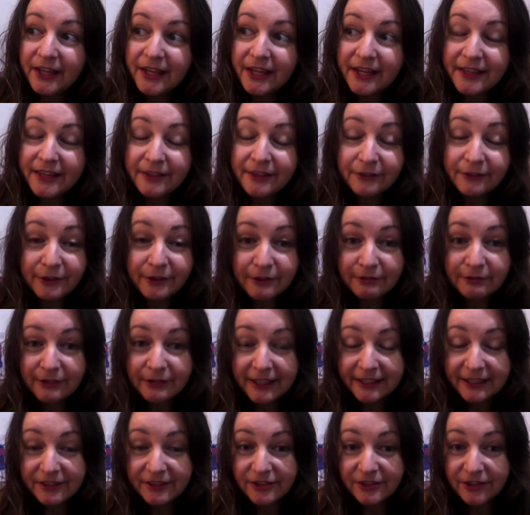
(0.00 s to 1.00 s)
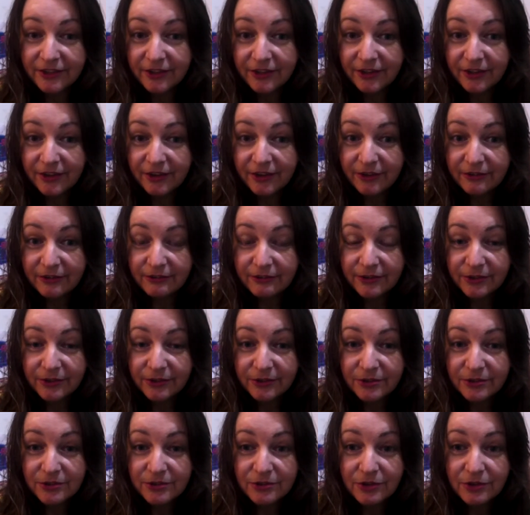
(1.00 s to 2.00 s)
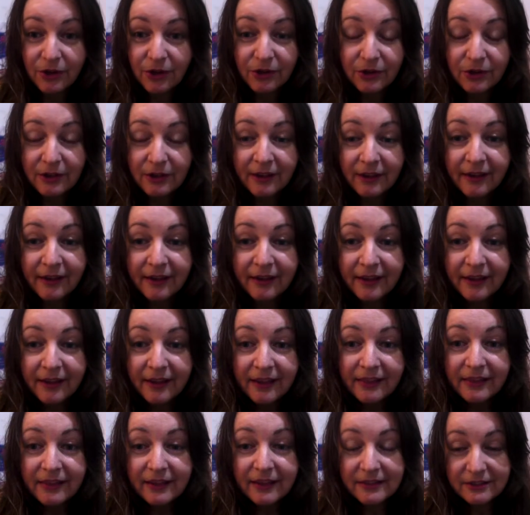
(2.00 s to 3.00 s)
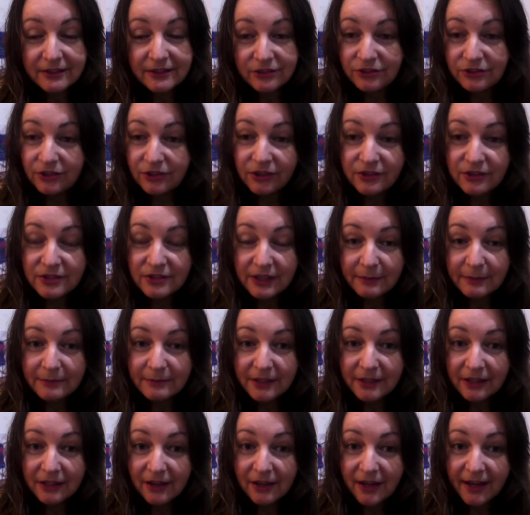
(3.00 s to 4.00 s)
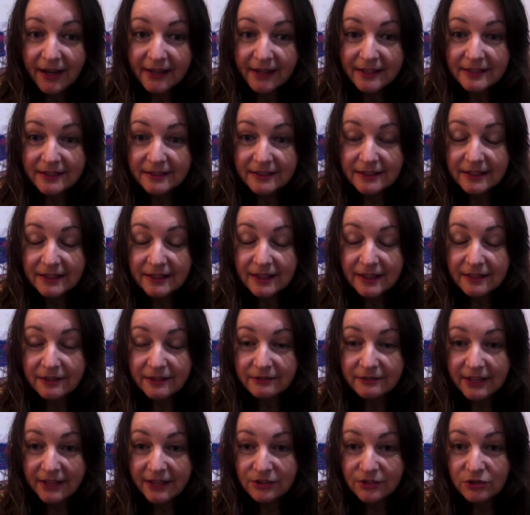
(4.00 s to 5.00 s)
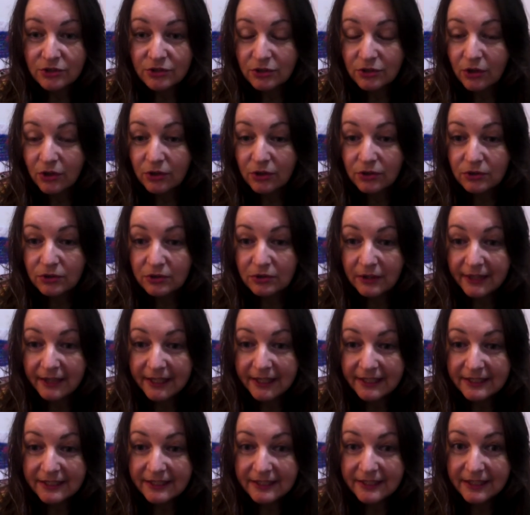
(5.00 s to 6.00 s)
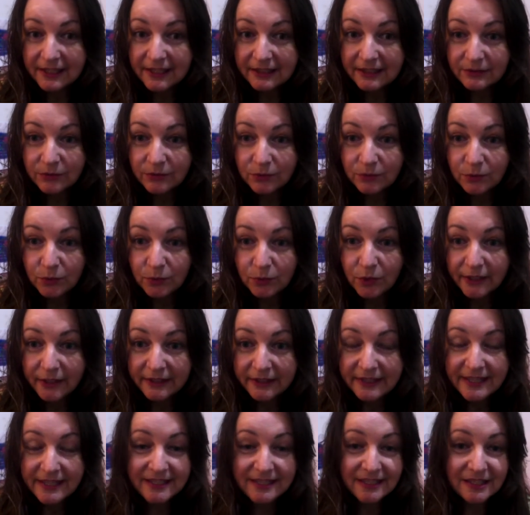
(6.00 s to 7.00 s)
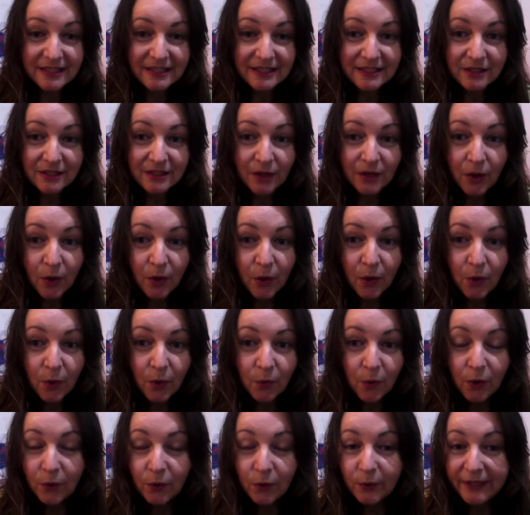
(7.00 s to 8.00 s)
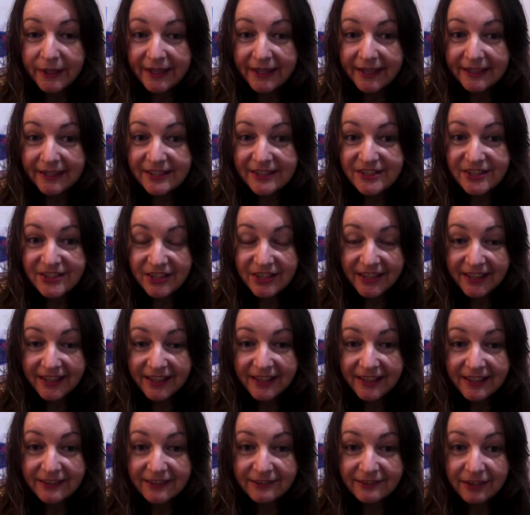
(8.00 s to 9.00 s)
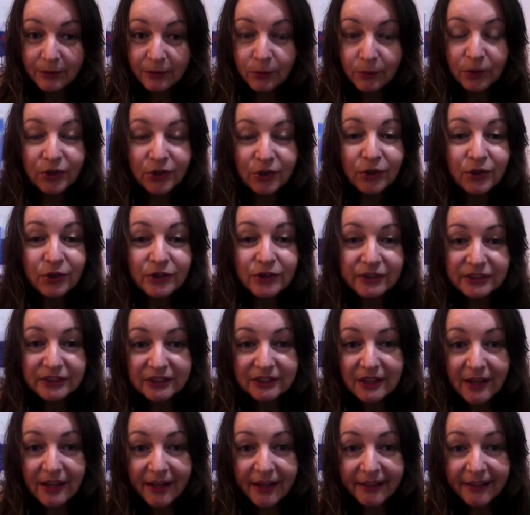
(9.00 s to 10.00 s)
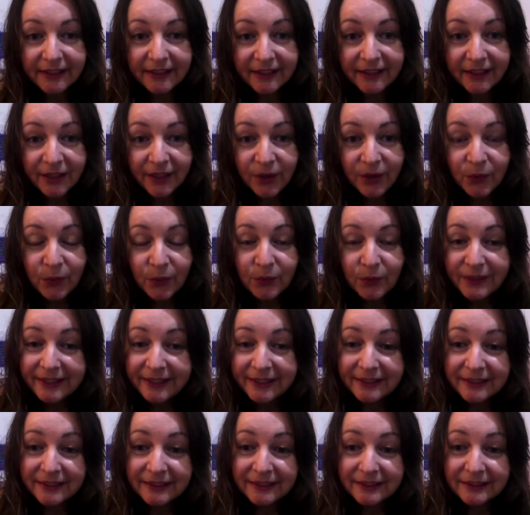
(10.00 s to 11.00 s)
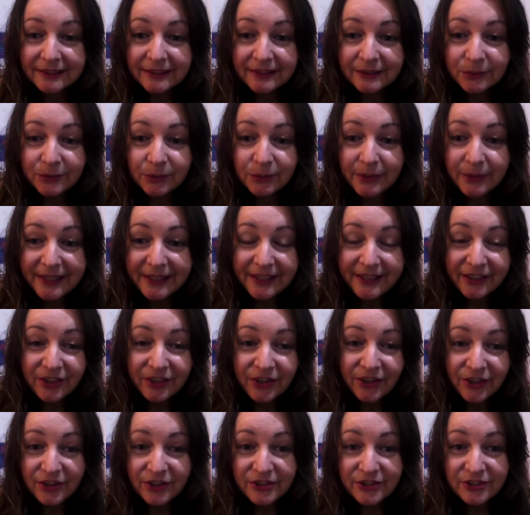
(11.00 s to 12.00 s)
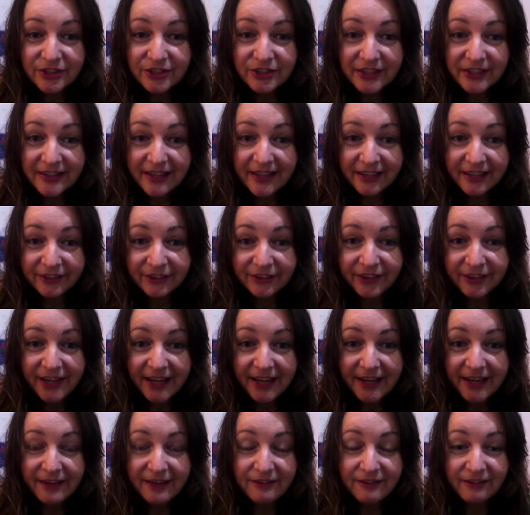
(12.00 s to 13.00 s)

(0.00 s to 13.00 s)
the reflection of your soul that shows up the light of our soul, and that this is what we can achieve and what it looks like when we can nurture that creative